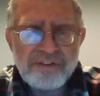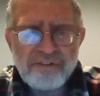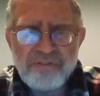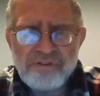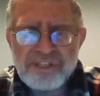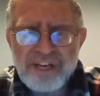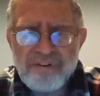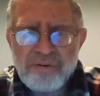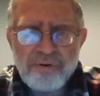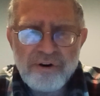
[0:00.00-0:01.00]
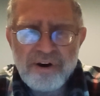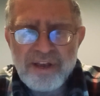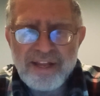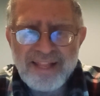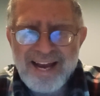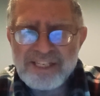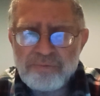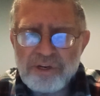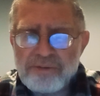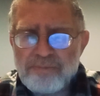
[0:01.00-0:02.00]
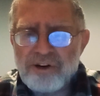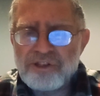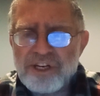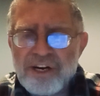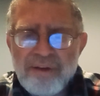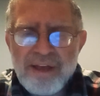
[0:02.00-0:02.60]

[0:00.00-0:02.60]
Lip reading: The first 7 were in last week's Parsha,